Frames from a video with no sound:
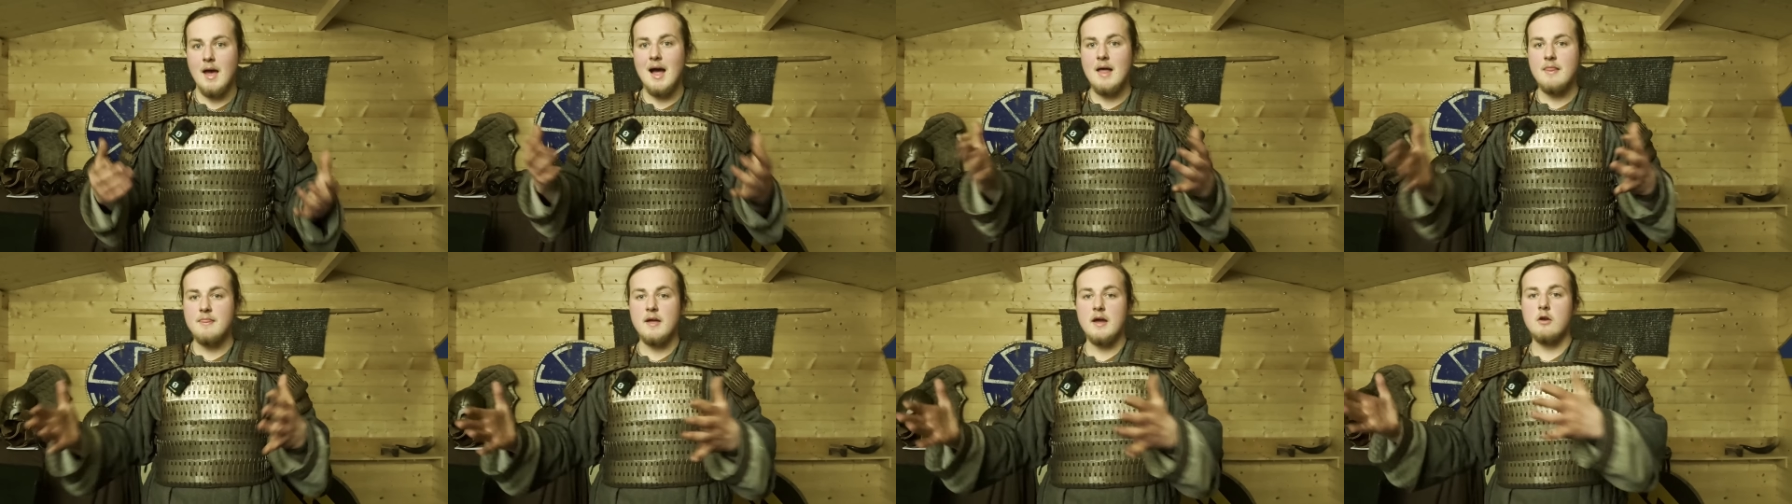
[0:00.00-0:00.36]

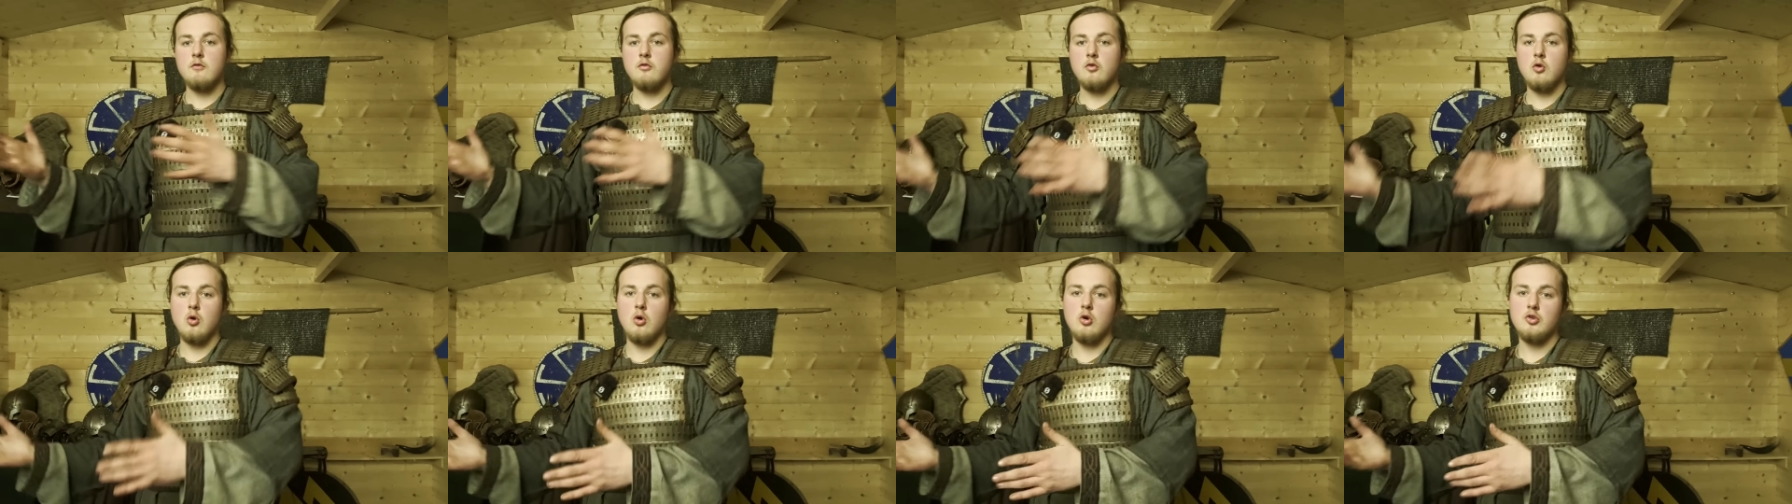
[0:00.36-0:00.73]
And then,
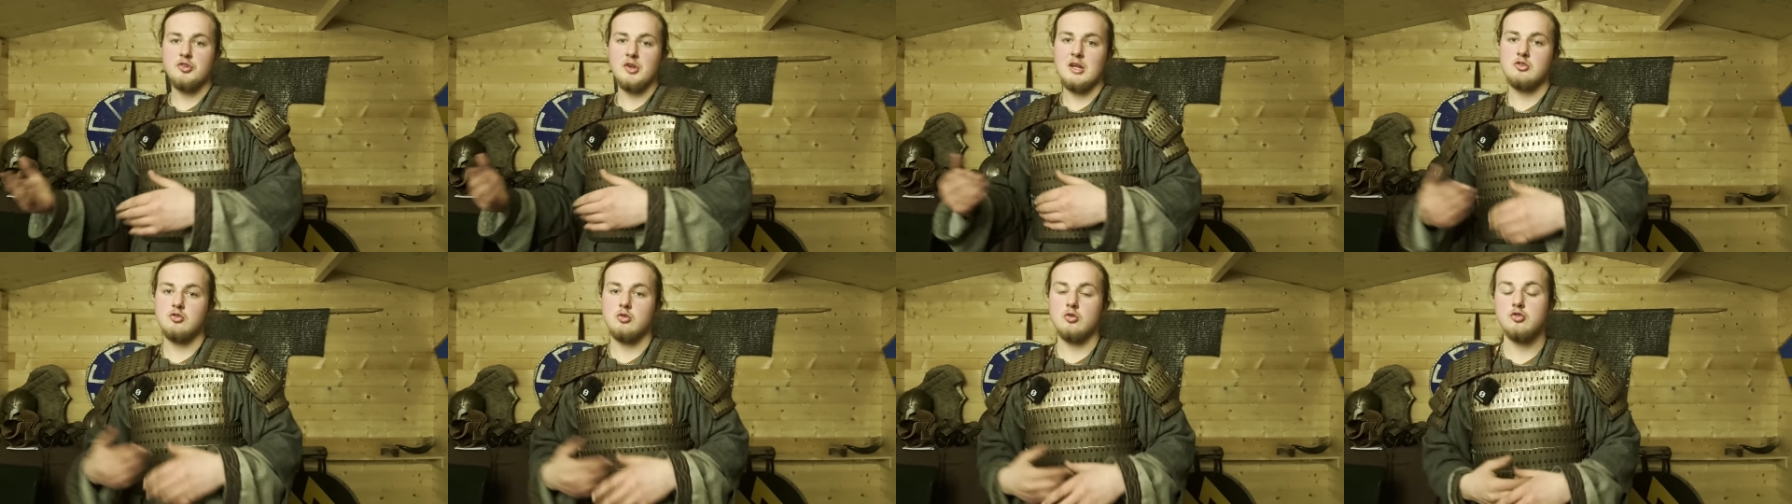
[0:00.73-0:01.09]
of course,
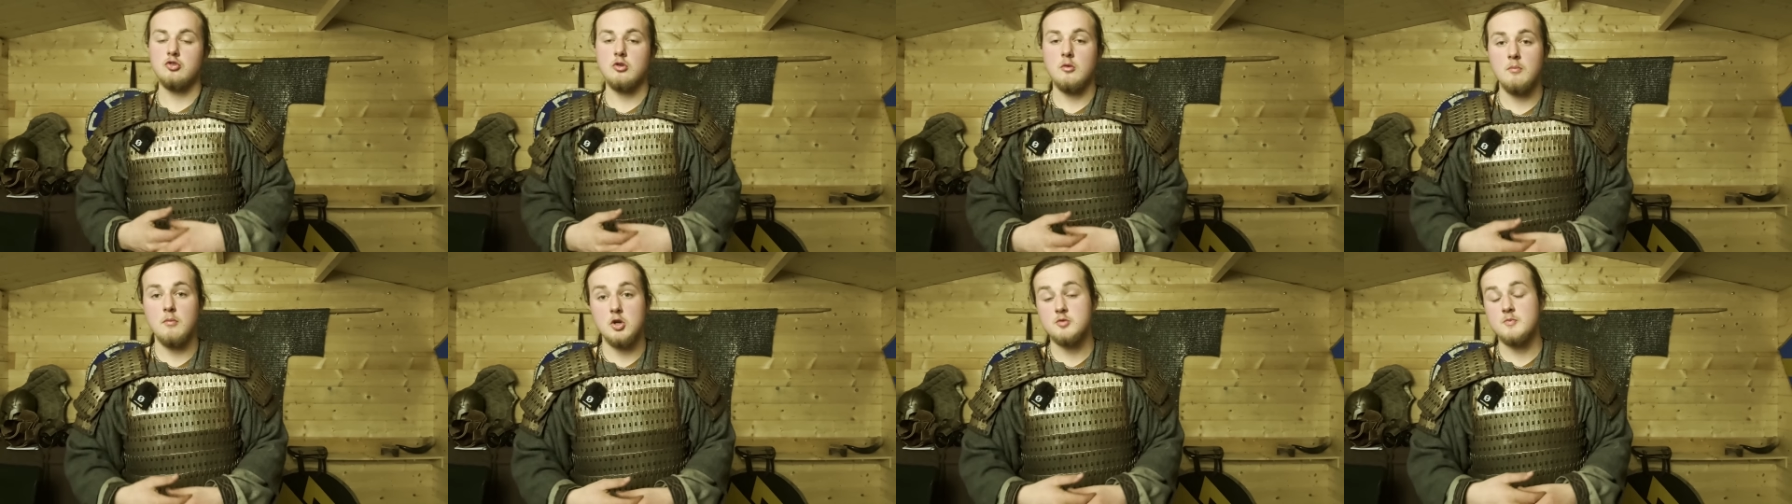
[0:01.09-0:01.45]
it's
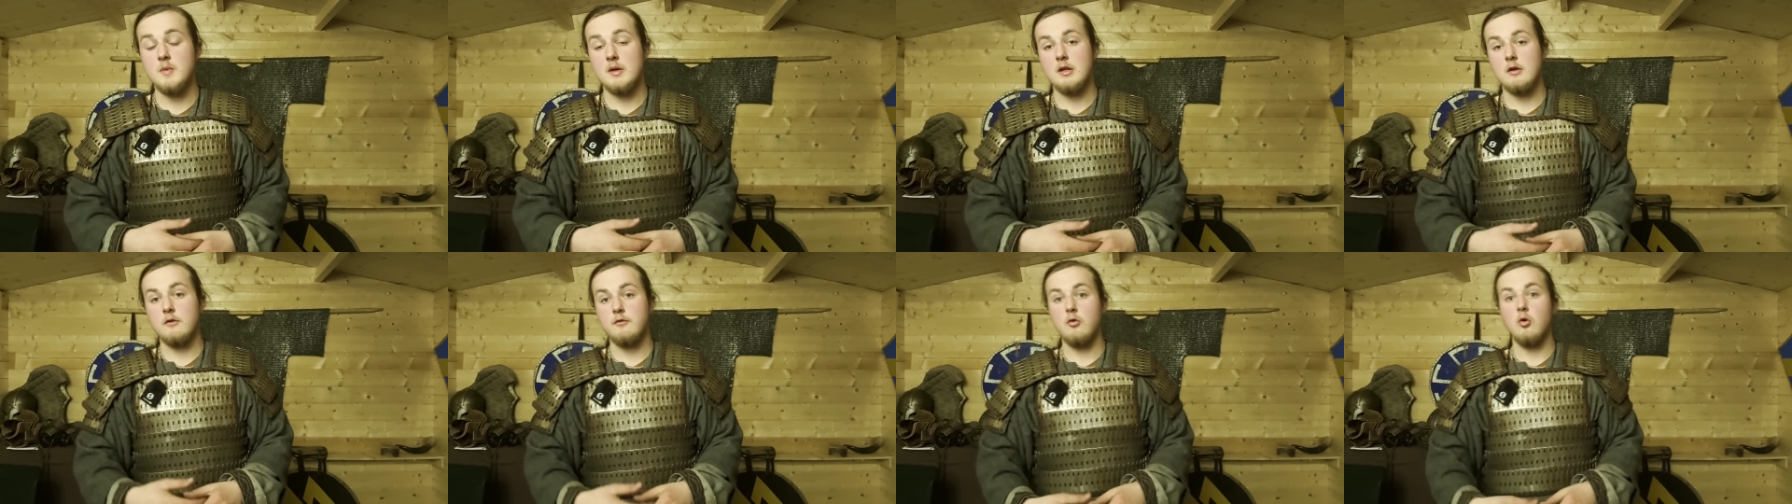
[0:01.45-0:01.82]
also much
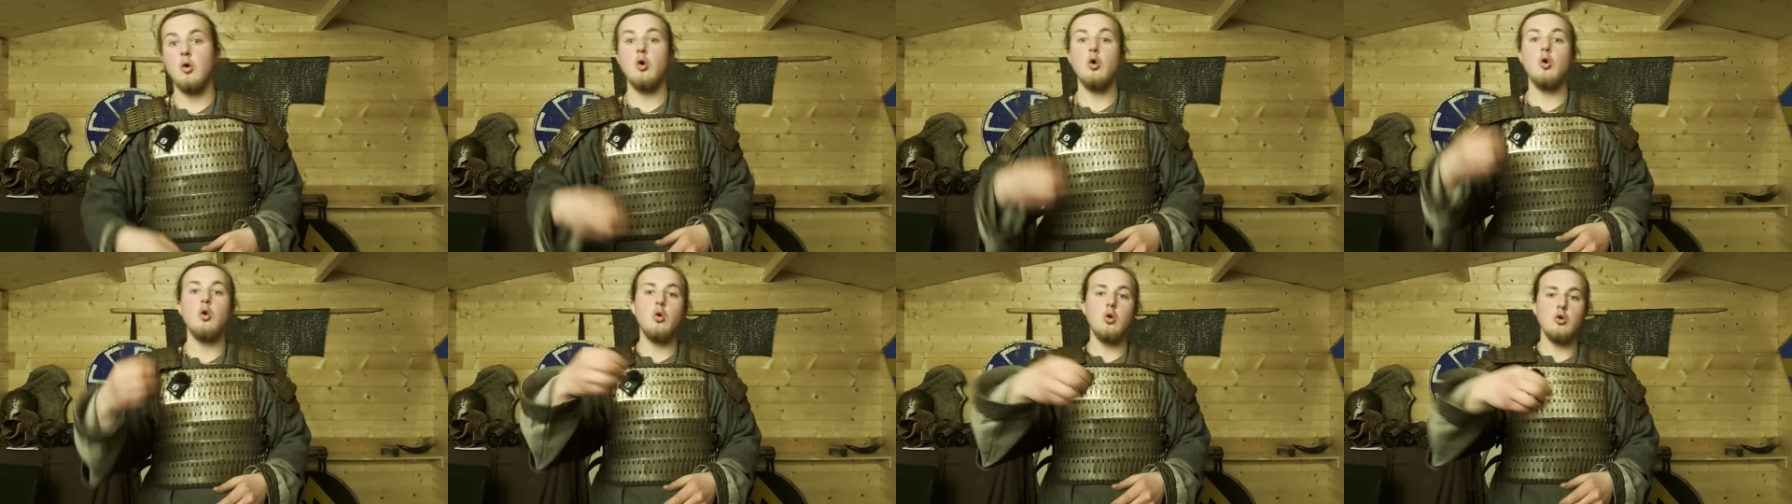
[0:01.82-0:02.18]
better for
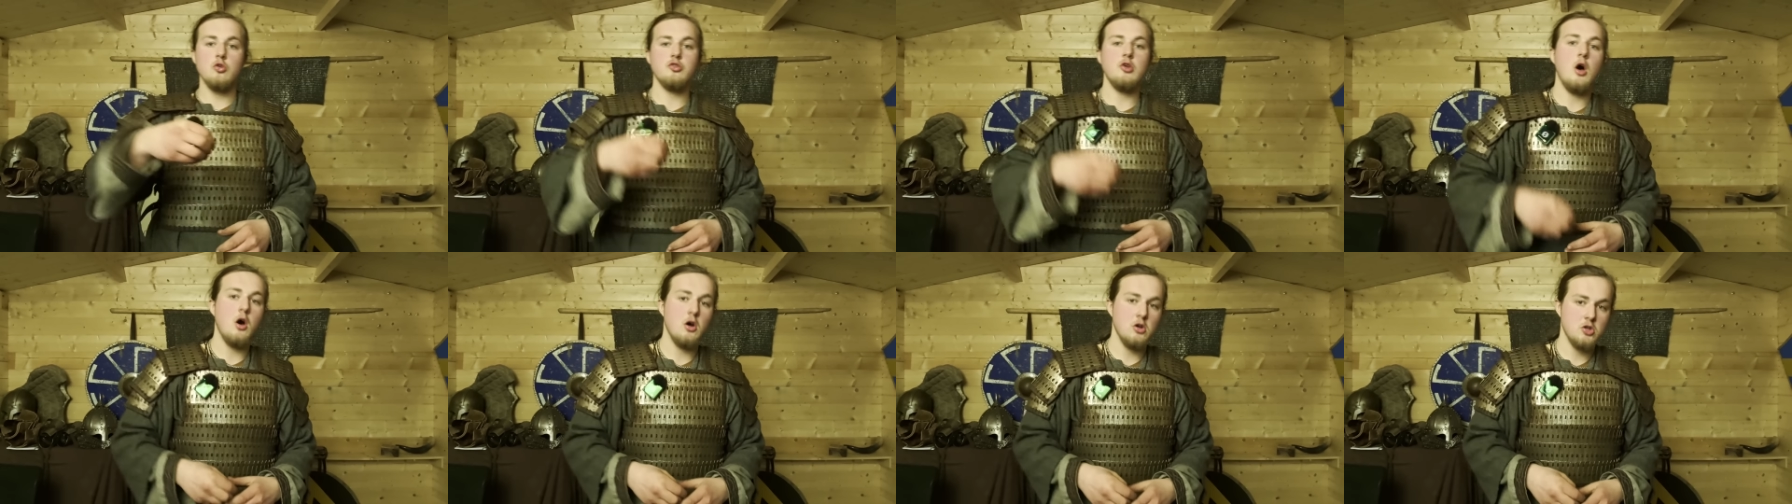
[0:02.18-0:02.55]

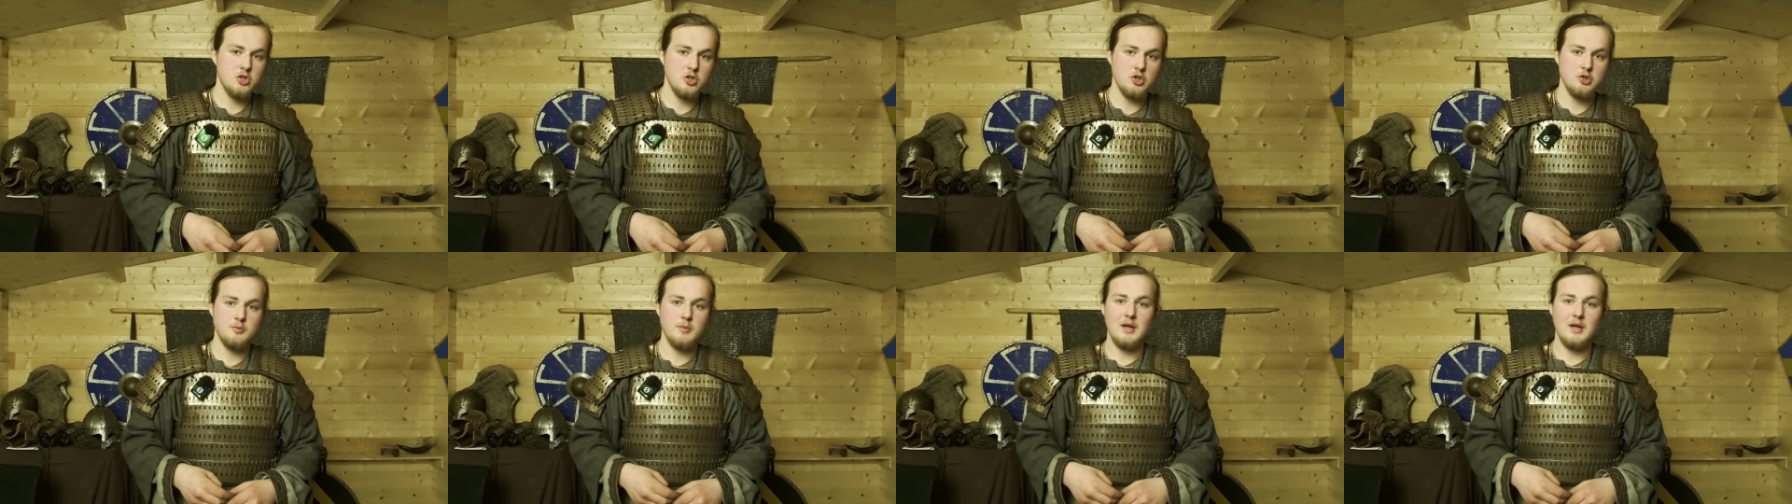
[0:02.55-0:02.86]
horse archers,